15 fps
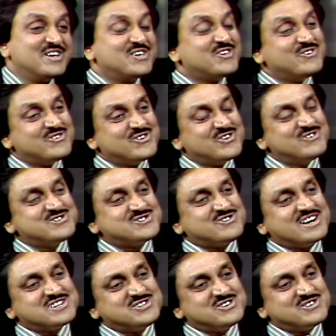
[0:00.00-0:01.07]
Do you
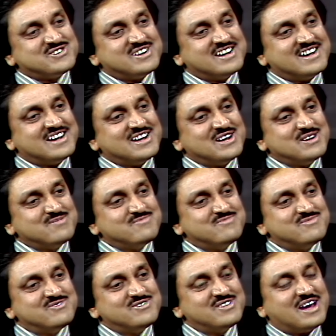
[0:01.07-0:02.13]
structure
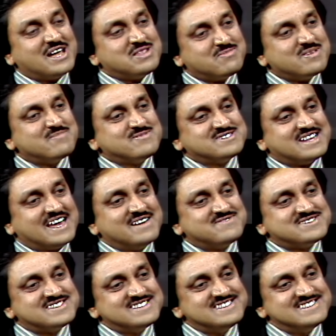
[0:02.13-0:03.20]
other people's
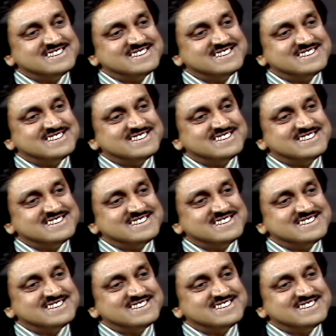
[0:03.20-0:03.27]
lives?